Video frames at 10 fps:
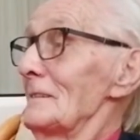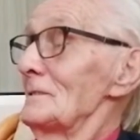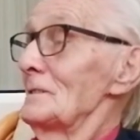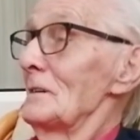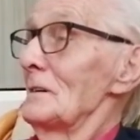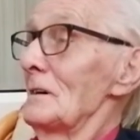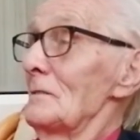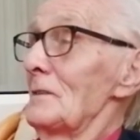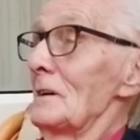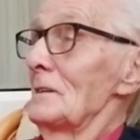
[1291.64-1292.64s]
Her
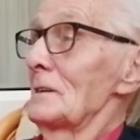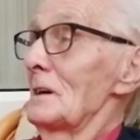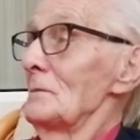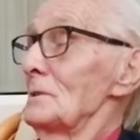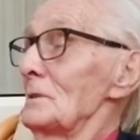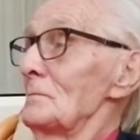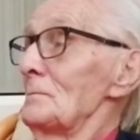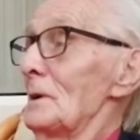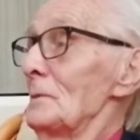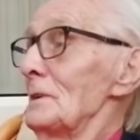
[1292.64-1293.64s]
father kept a
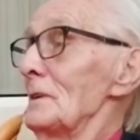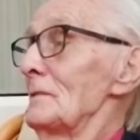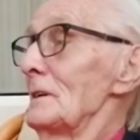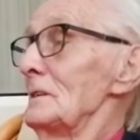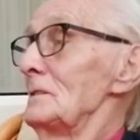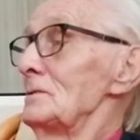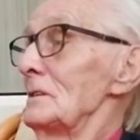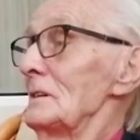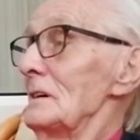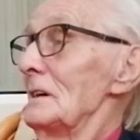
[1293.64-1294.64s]
pub in the village,
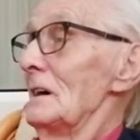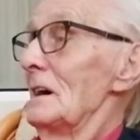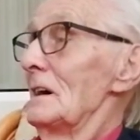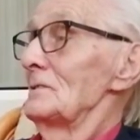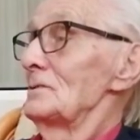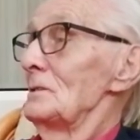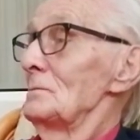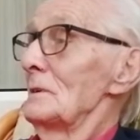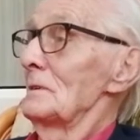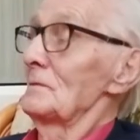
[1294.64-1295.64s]
and she
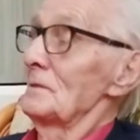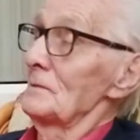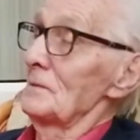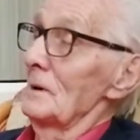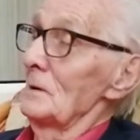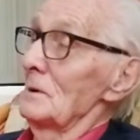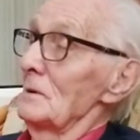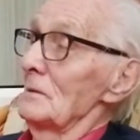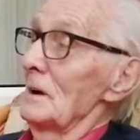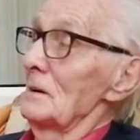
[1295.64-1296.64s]
worked for the farmer
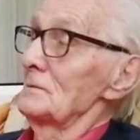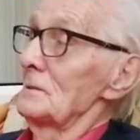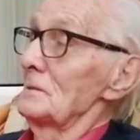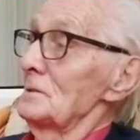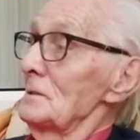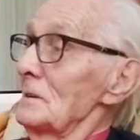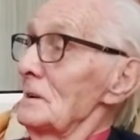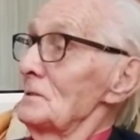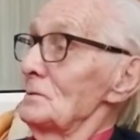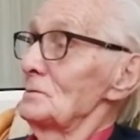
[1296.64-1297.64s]
looking after her
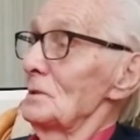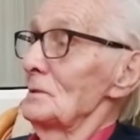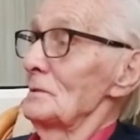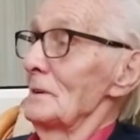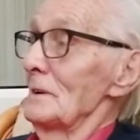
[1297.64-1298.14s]
2 children.